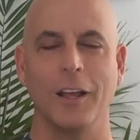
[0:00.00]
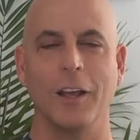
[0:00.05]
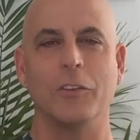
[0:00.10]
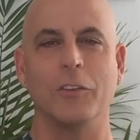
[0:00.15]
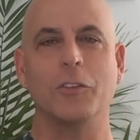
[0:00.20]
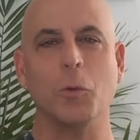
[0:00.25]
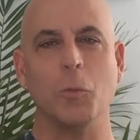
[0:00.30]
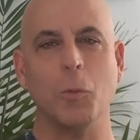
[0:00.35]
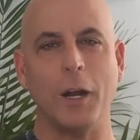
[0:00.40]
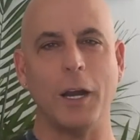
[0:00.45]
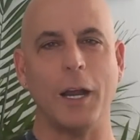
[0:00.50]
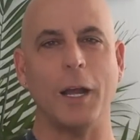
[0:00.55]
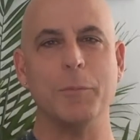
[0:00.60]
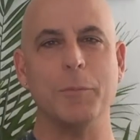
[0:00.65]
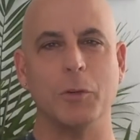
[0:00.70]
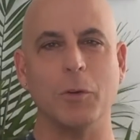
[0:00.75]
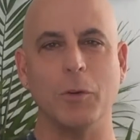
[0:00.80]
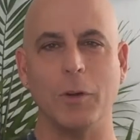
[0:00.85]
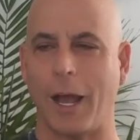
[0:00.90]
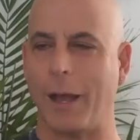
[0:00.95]
So what I'm
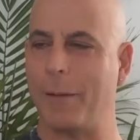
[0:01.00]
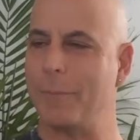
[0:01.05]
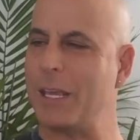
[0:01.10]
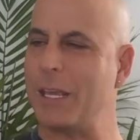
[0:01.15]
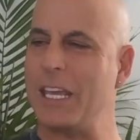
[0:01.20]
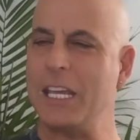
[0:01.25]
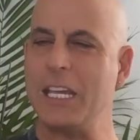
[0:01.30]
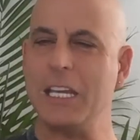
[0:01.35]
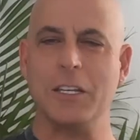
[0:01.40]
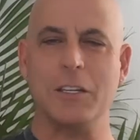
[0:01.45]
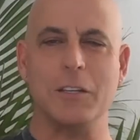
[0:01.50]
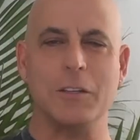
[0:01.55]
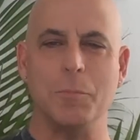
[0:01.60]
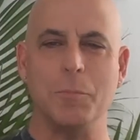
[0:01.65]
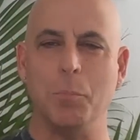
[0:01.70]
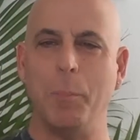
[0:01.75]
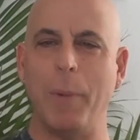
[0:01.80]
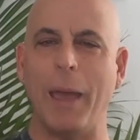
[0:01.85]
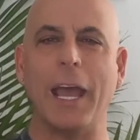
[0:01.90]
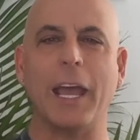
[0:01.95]
doing, I'm
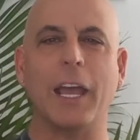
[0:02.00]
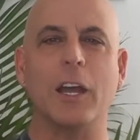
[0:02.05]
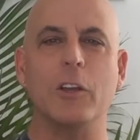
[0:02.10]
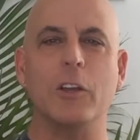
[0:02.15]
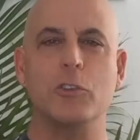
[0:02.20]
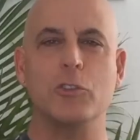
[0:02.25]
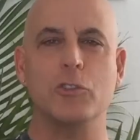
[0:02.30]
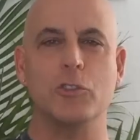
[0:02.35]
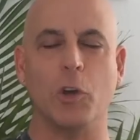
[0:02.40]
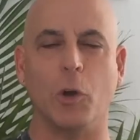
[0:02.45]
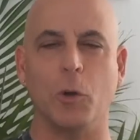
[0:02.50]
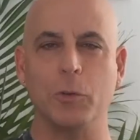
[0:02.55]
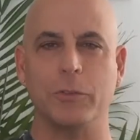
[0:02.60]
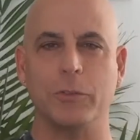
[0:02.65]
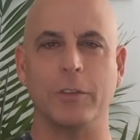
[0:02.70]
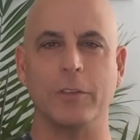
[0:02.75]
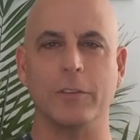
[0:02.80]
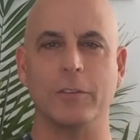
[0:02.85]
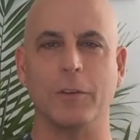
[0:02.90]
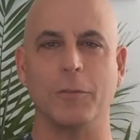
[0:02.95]
eating mega
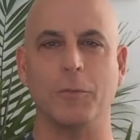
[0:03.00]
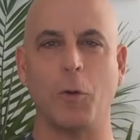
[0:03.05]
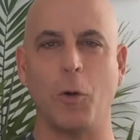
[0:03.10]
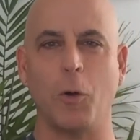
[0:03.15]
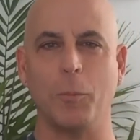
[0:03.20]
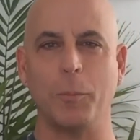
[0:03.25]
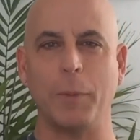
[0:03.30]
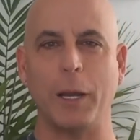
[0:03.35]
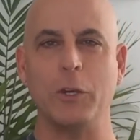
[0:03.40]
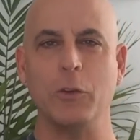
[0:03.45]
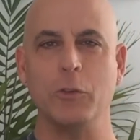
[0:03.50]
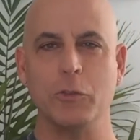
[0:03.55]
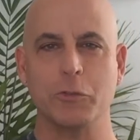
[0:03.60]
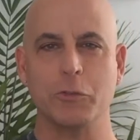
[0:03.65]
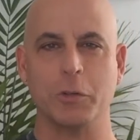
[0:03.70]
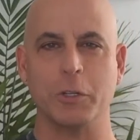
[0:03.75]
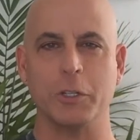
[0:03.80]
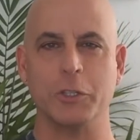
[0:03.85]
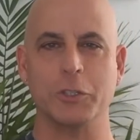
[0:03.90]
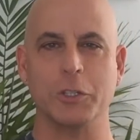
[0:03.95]
doses of all my
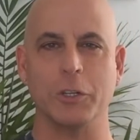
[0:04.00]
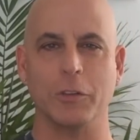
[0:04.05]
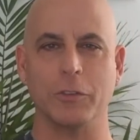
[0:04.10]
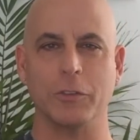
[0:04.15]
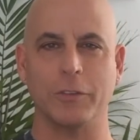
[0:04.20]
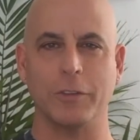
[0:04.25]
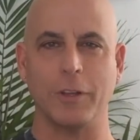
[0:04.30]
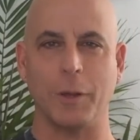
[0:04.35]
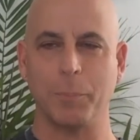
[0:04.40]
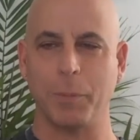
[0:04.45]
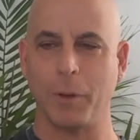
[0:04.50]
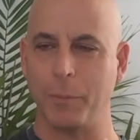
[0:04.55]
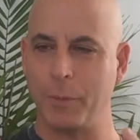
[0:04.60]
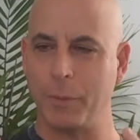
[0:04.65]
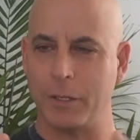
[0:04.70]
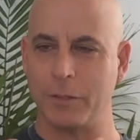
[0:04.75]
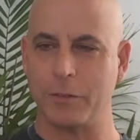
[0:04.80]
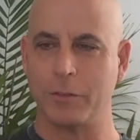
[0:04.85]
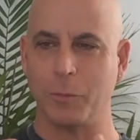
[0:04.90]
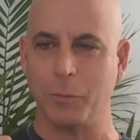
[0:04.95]
nutritional
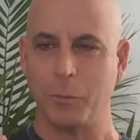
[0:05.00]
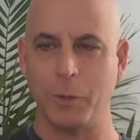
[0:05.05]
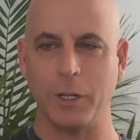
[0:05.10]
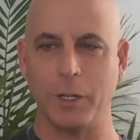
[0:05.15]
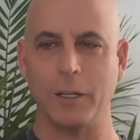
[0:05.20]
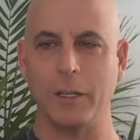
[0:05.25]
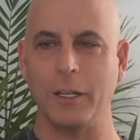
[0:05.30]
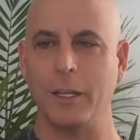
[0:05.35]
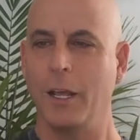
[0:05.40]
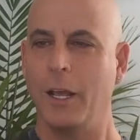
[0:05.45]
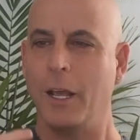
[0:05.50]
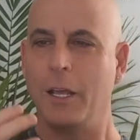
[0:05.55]
supplement to really,